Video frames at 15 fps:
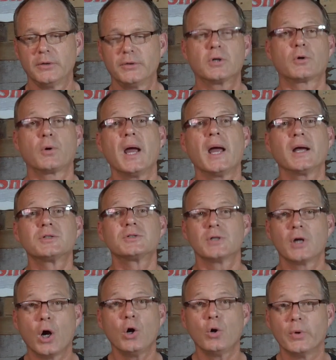The cracks
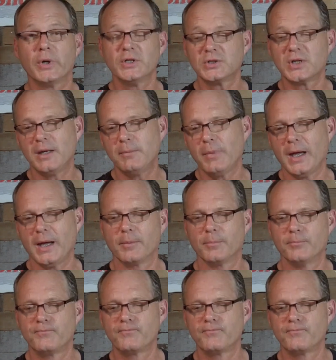always came back.